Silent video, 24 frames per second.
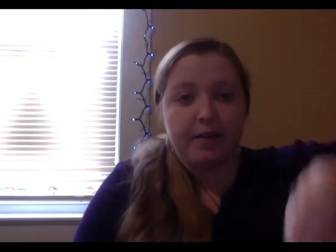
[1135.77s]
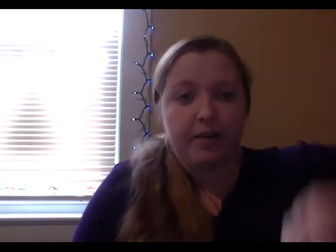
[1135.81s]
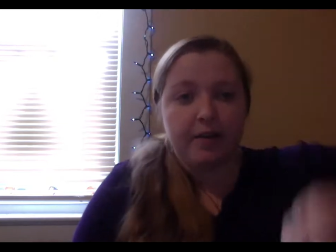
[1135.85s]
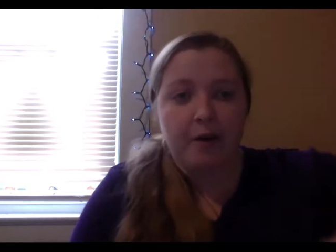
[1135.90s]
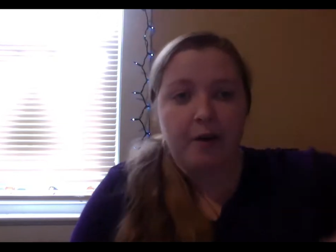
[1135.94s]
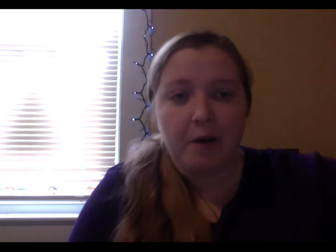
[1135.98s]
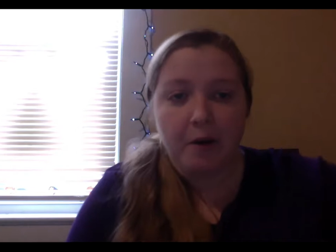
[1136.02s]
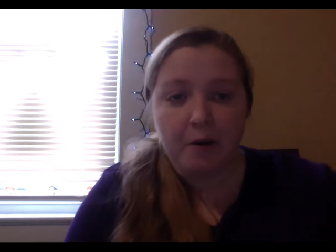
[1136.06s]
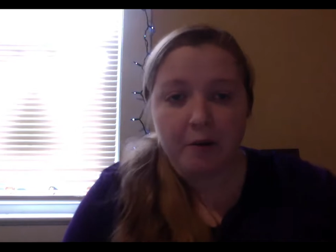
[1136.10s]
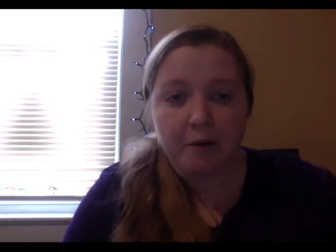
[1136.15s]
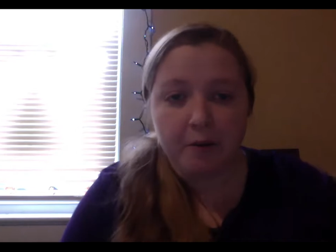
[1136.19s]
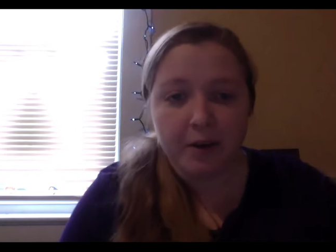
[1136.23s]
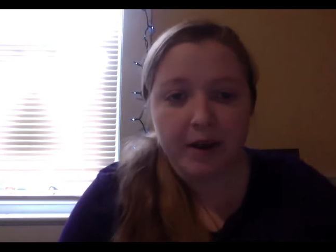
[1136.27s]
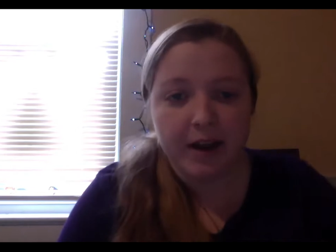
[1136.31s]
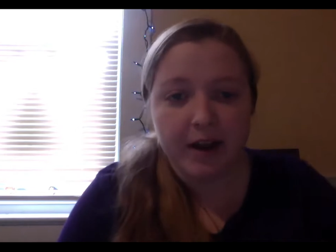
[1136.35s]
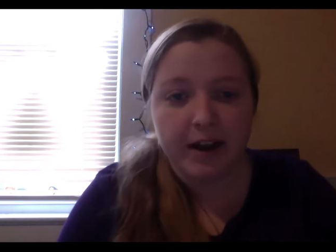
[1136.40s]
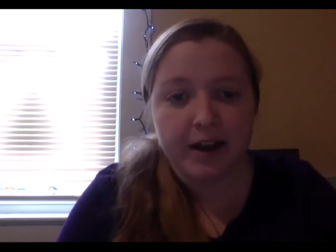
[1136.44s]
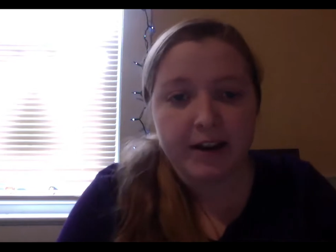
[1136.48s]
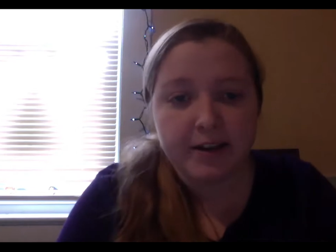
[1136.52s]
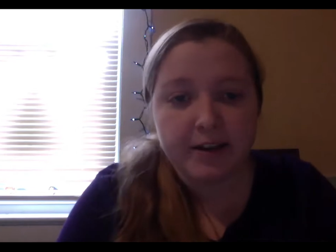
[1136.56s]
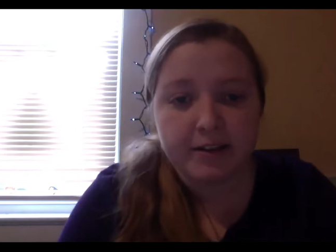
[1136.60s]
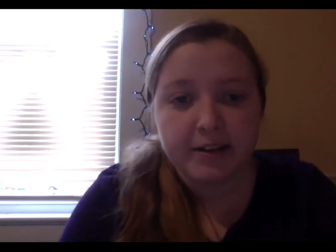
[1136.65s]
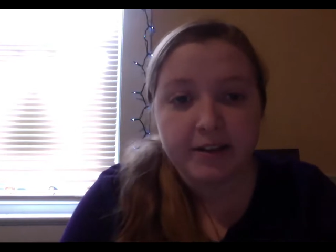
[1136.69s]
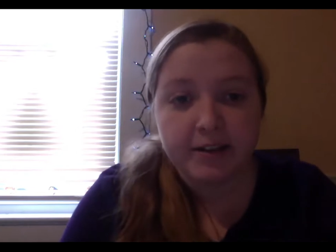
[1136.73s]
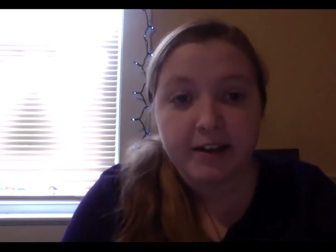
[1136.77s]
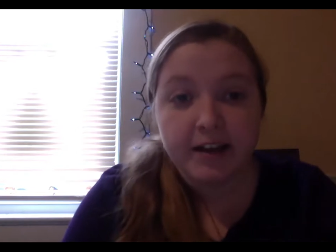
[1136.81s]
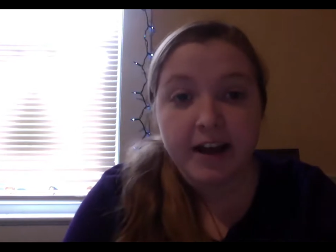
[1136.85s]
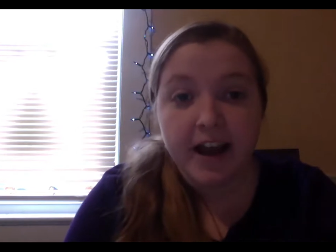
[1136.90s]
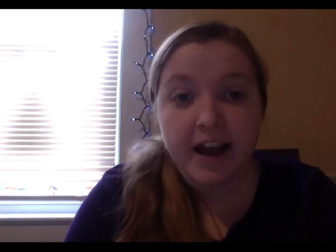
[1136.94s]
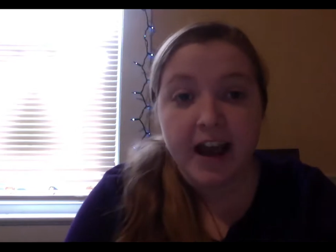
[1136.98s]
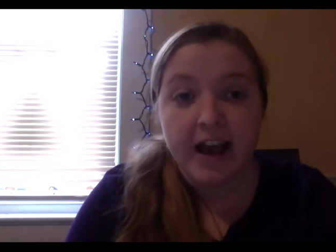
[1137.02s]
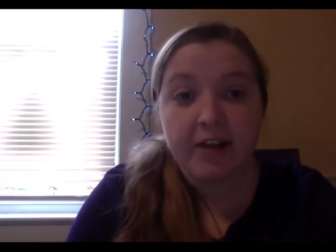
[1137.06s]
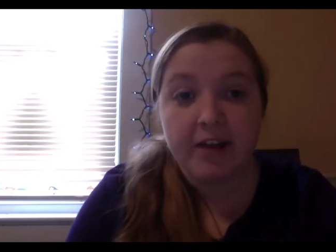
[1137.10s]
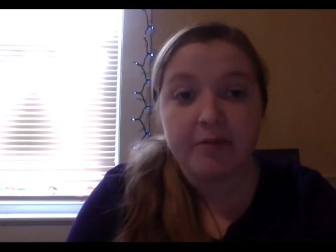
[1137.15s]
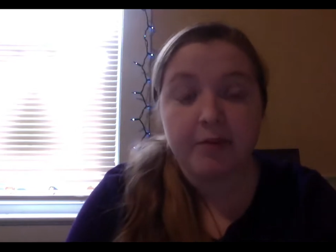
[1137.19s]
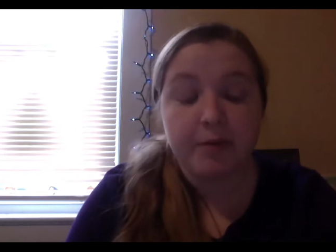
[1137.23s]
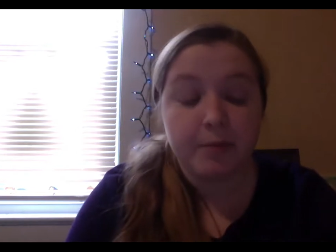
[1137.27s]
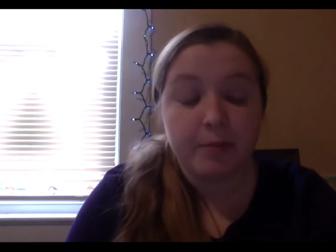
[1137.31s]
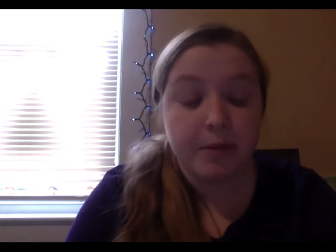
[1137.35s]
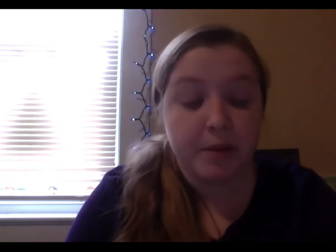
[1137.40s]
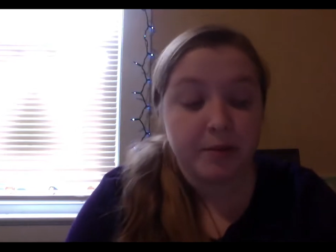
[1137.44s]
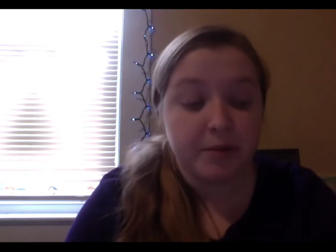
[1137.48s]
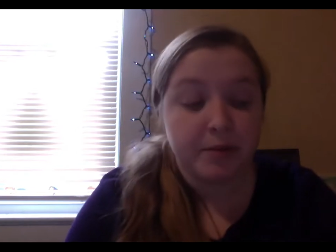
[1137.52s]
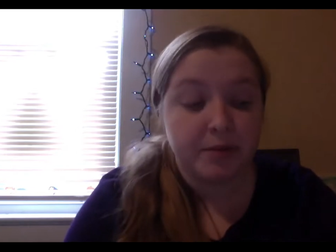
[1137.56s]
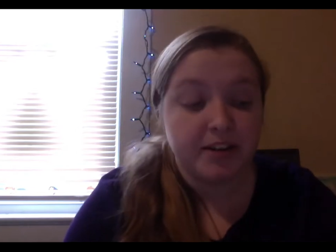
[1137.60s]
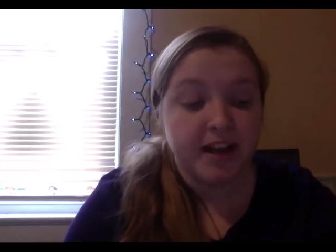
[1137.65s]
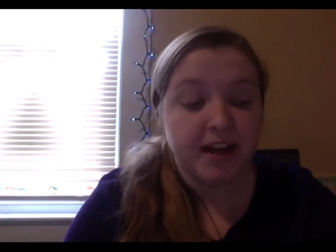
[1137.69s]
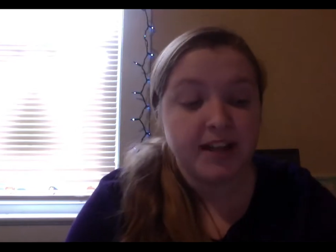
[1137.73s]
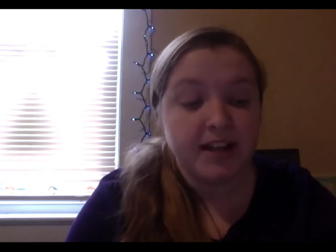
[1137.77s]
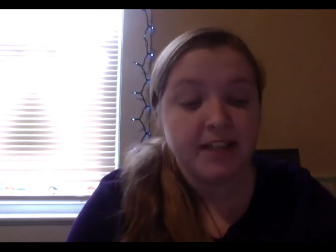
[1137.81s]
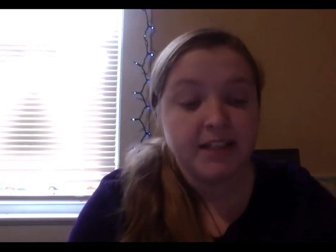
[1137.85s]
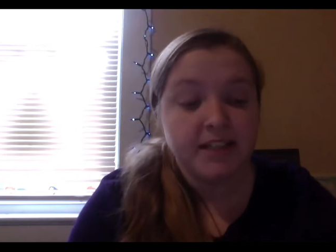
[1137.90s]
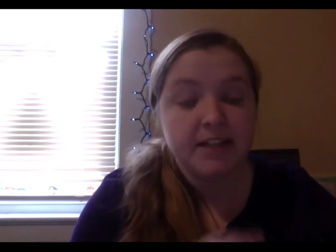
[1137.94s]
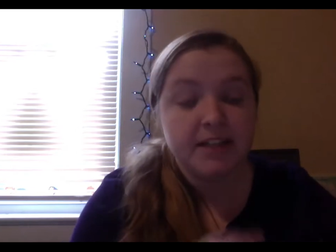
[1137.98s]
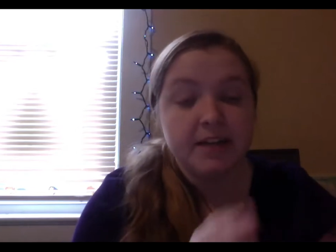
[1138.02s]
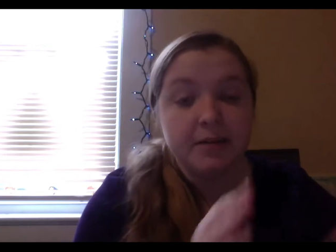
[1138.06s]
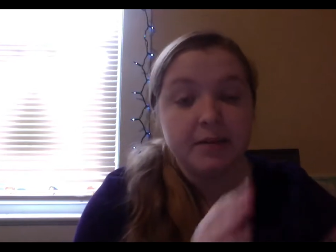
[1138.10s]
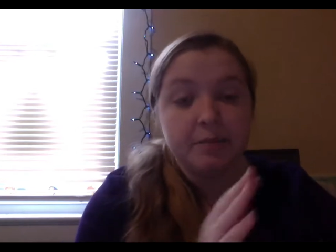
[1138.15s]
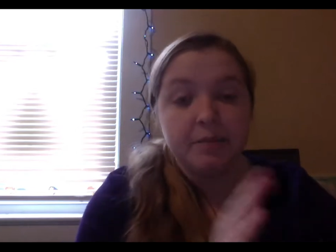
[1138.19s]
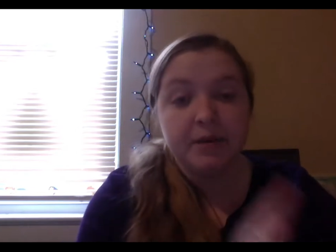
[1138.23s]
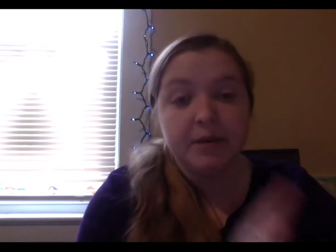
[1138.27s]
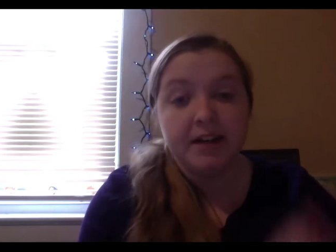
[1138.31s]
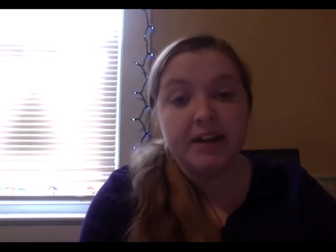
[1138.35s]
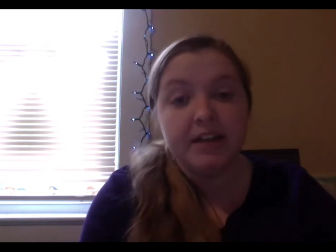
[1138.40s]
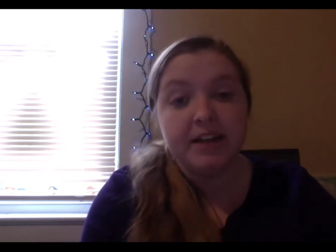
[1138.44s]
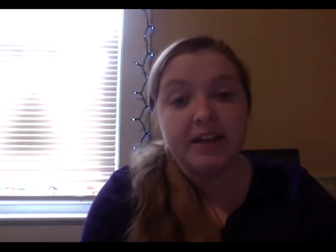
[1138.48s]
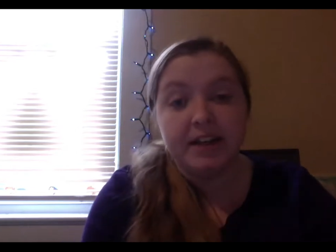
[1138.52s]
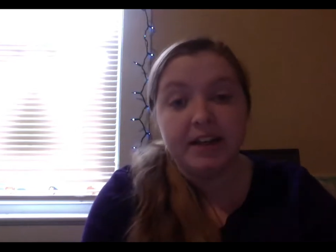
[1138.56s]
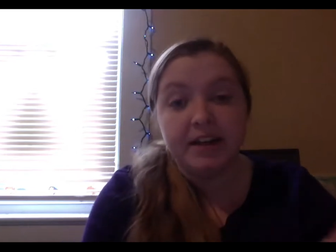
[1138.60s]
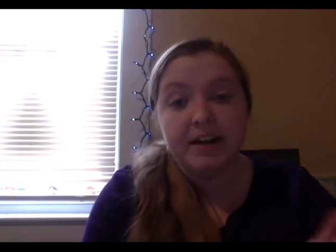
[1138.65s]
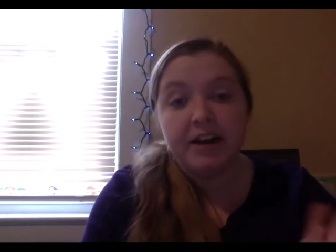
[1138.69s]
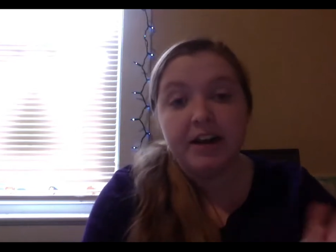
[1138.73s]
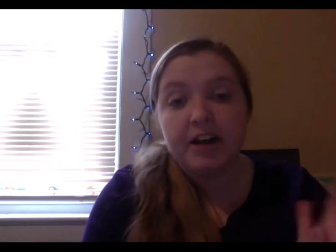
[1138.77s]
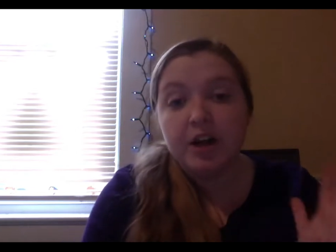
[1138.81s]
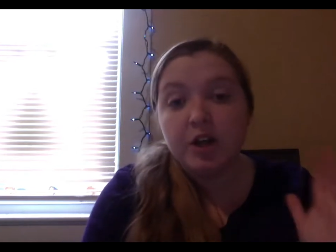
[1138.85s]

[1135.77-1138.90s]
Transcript: Okay. And remember, that's an opinion.